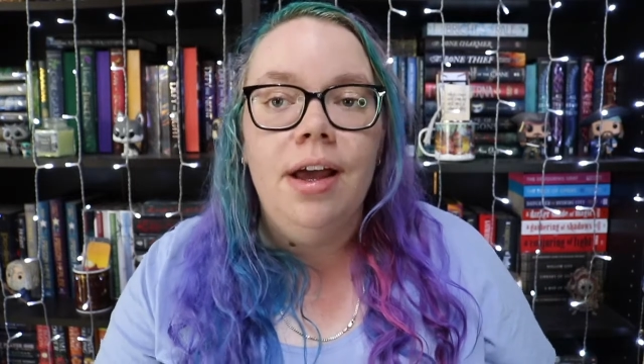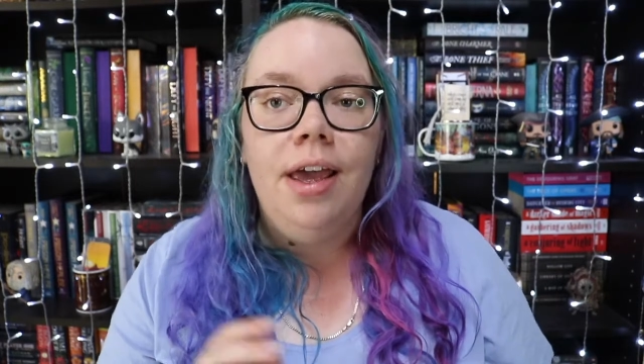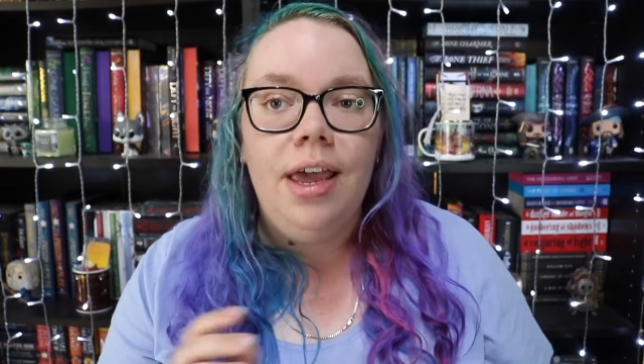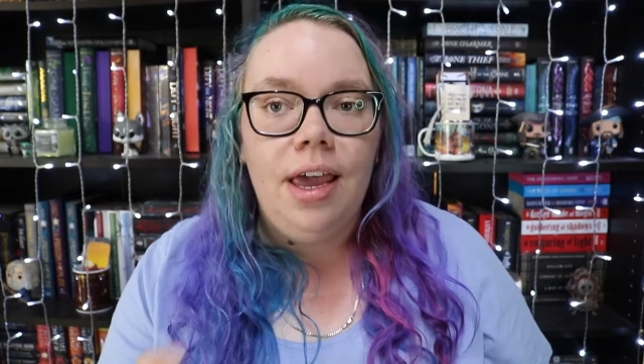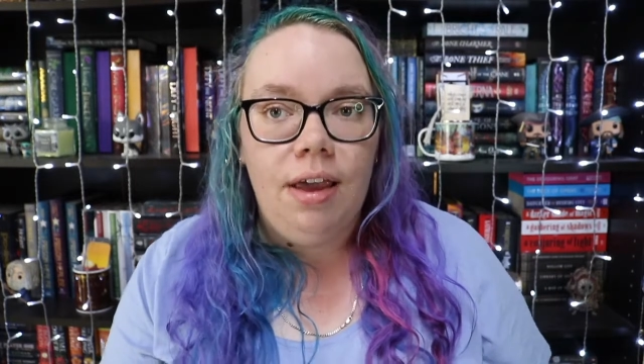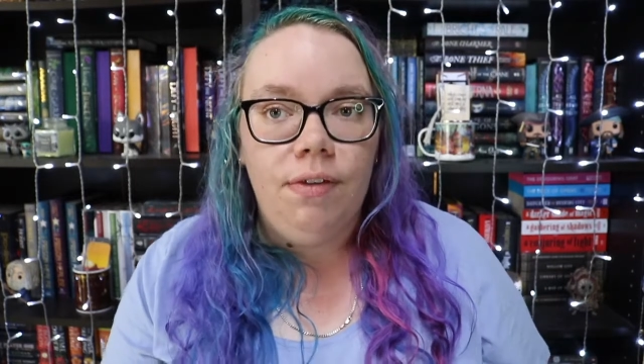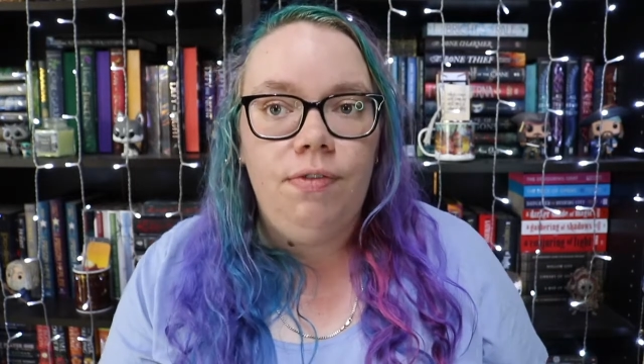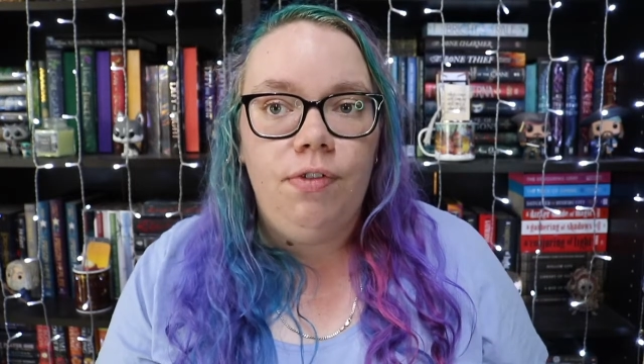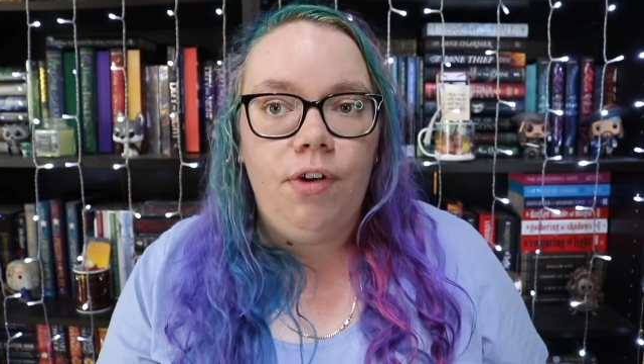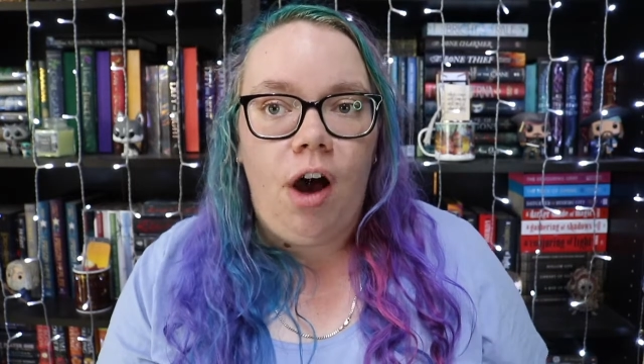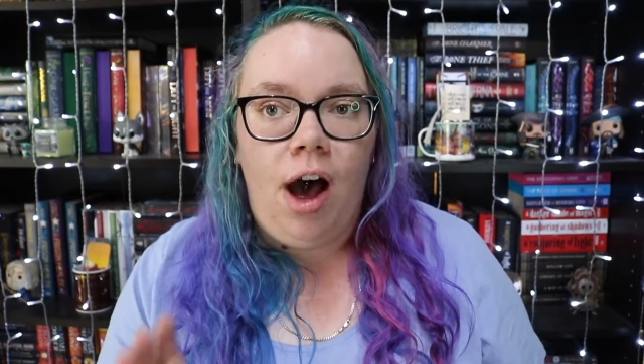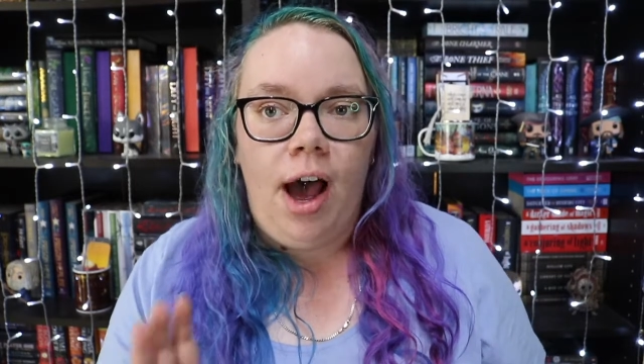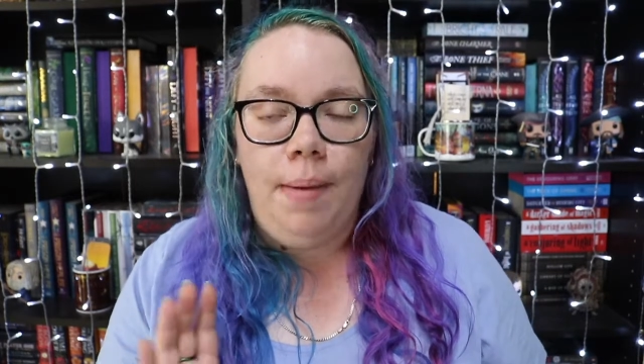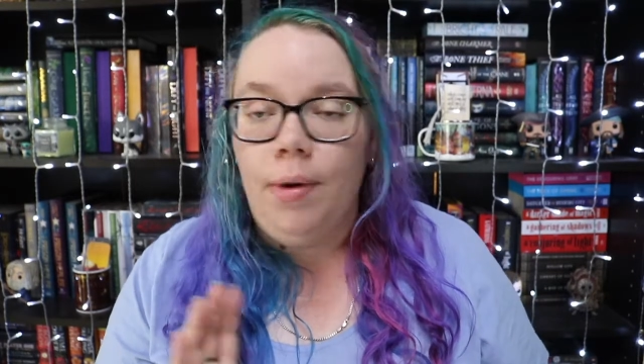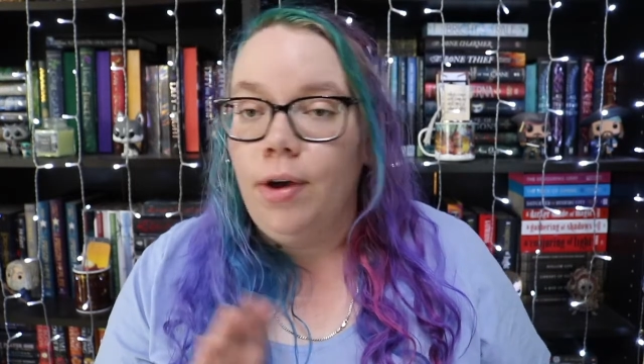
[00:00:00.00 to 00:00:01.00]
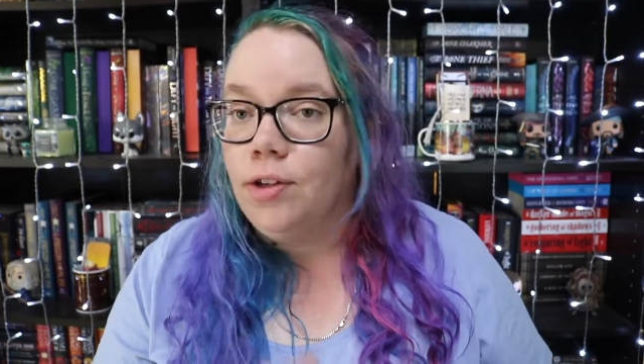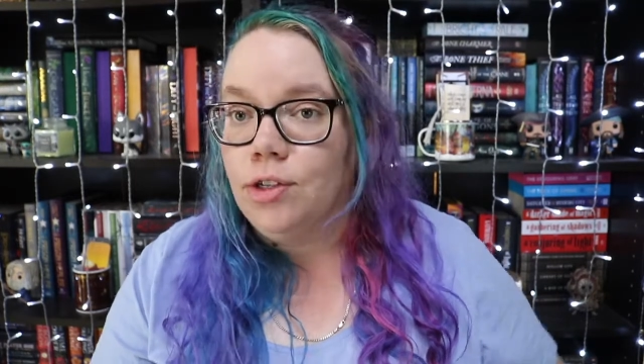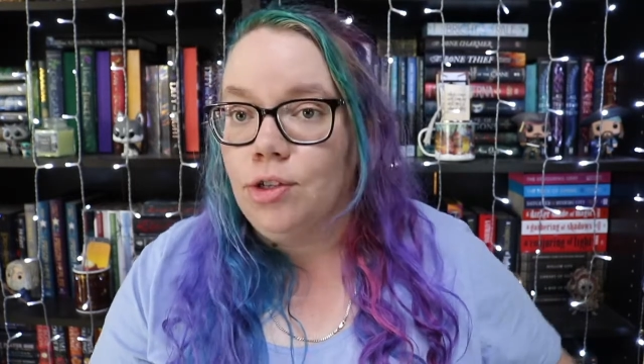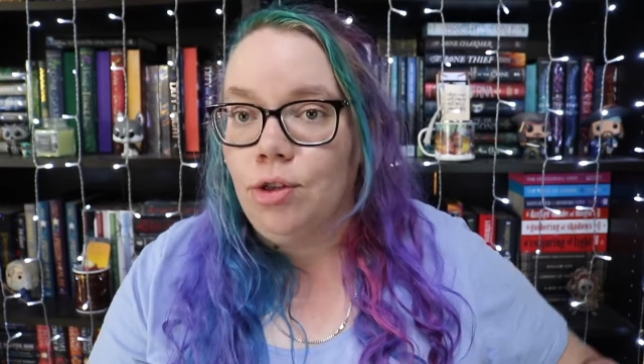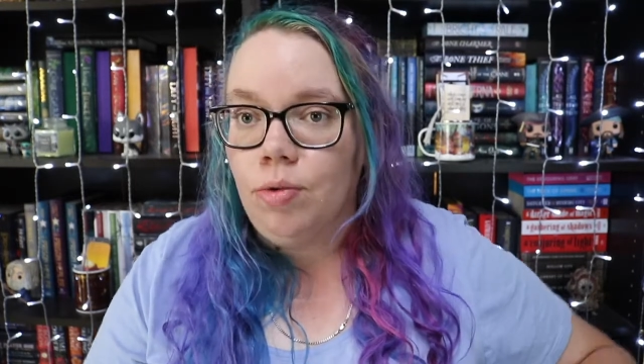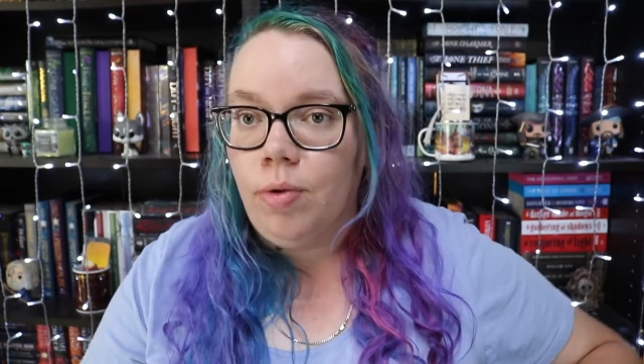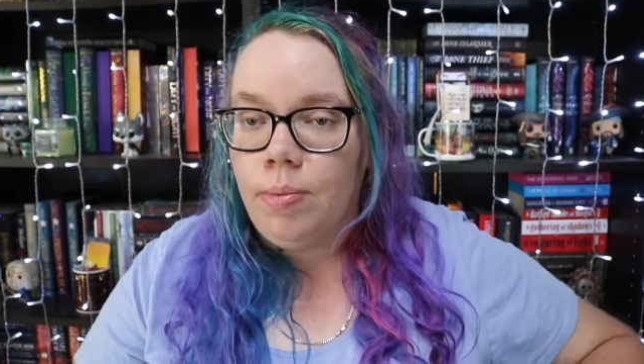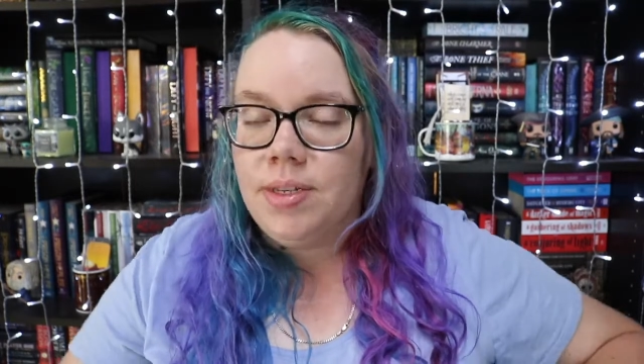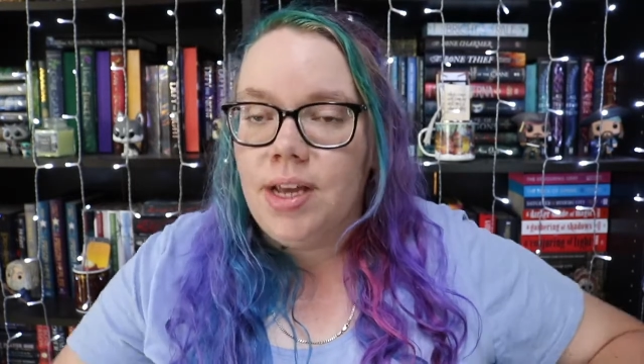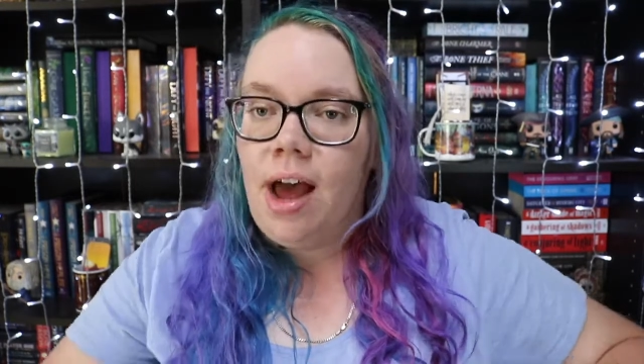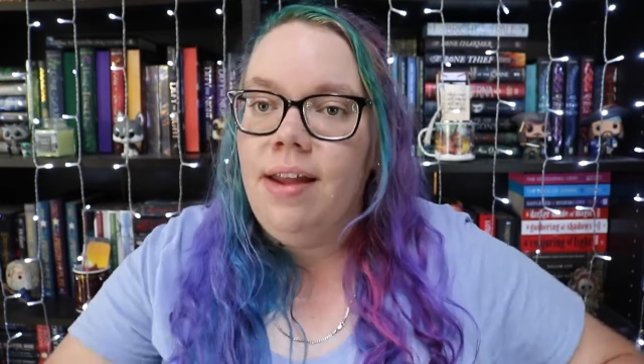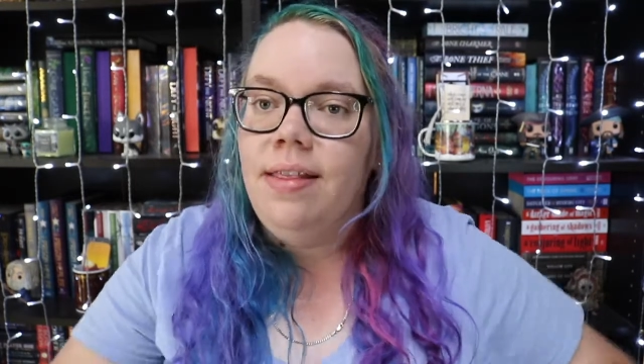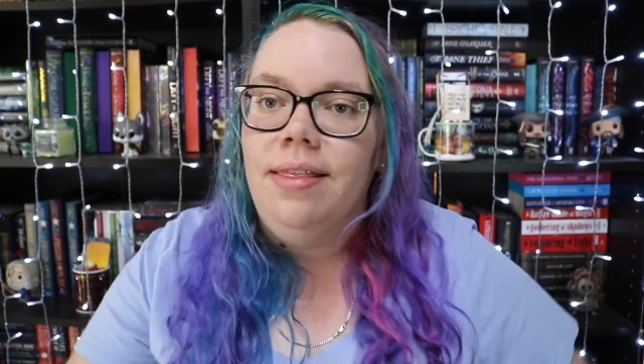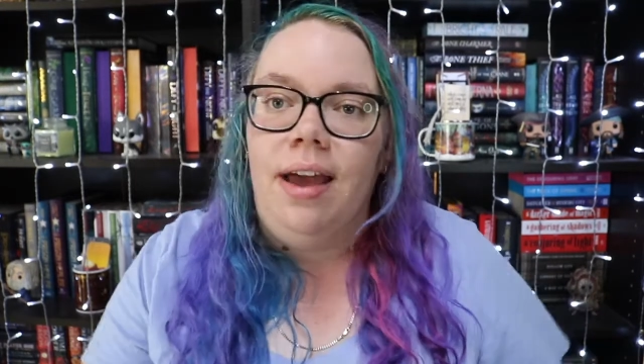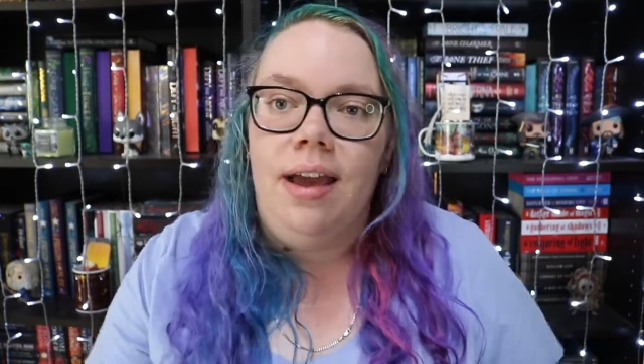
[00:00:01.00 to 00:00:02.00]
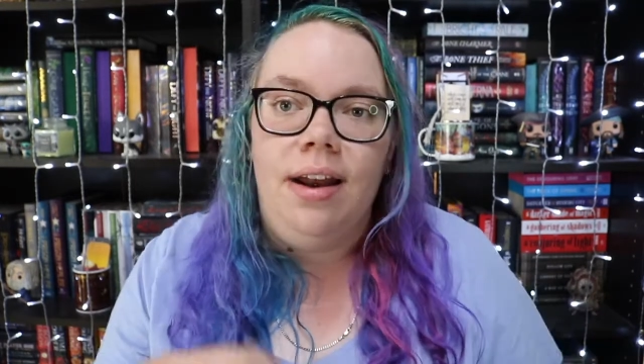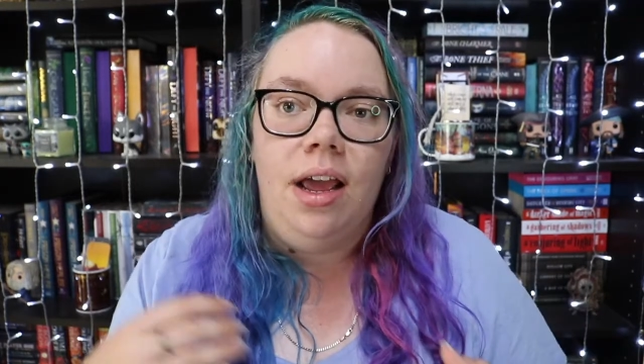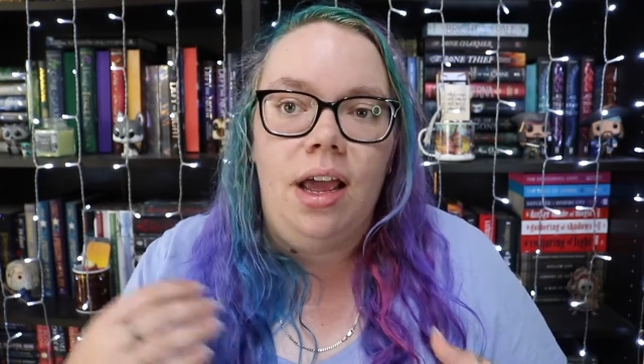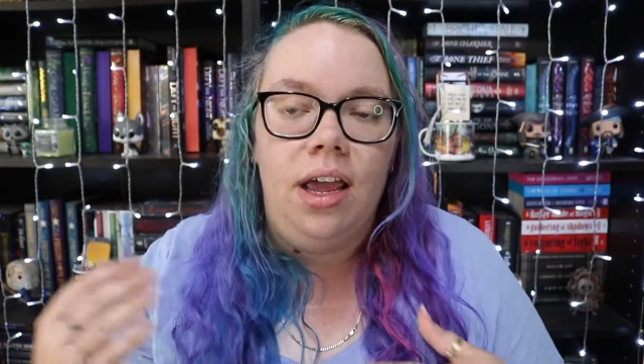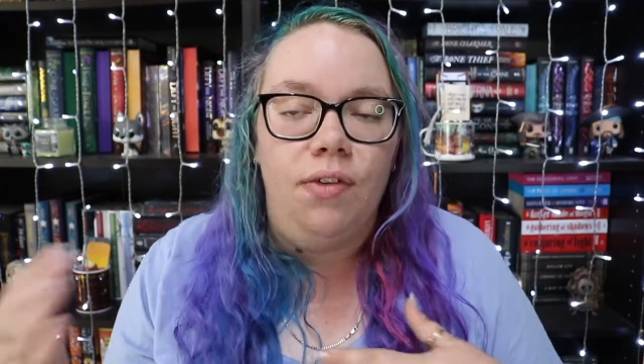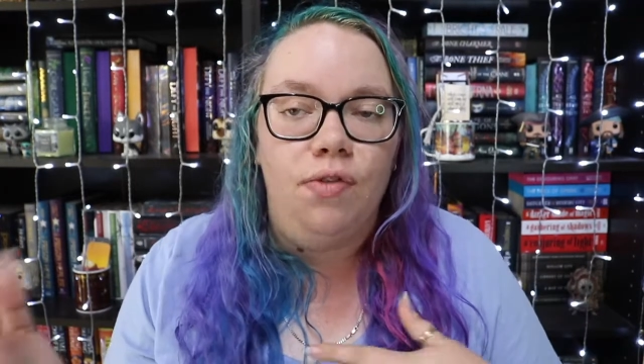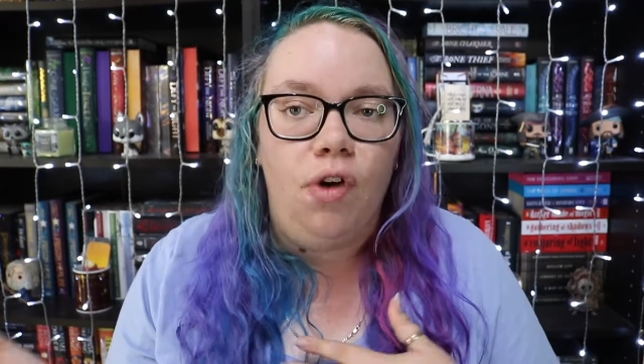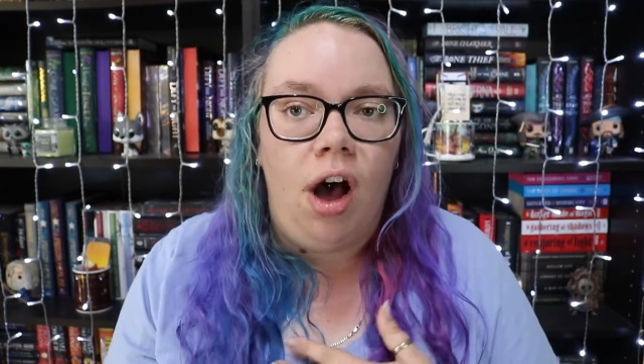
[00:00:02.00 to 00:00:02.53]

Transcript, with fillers: if I purchase through the website than if